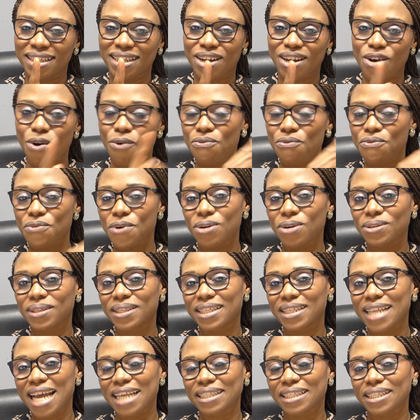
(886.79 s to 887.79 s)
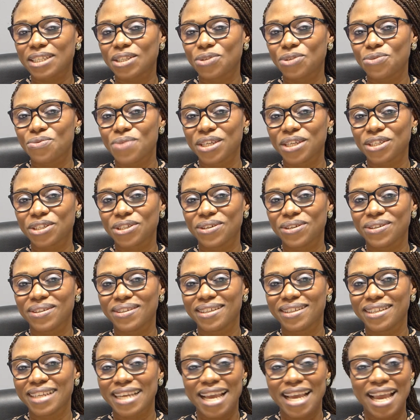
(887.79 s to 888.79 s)
Confront that situation.
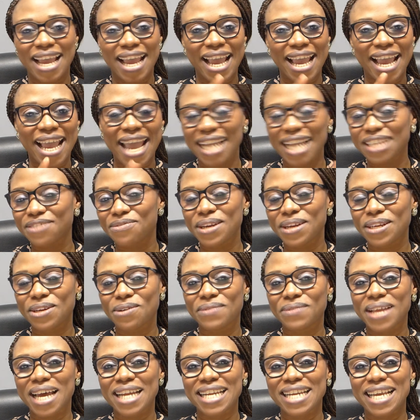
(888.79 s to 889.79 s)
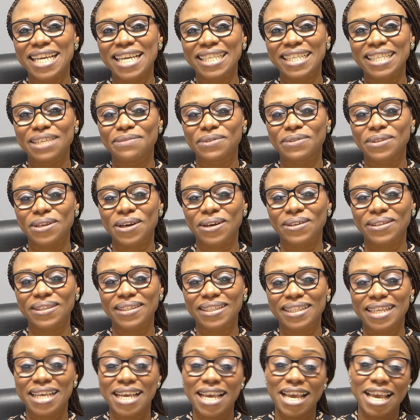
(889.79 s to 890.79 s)
Get rid of that negative
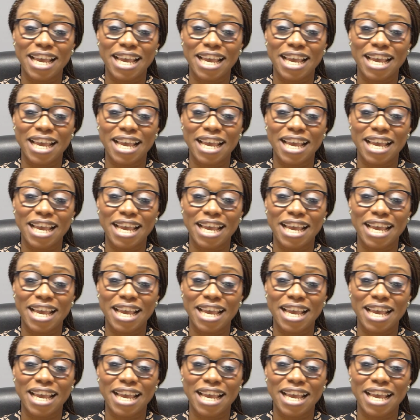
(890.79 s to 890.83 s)
thoughts.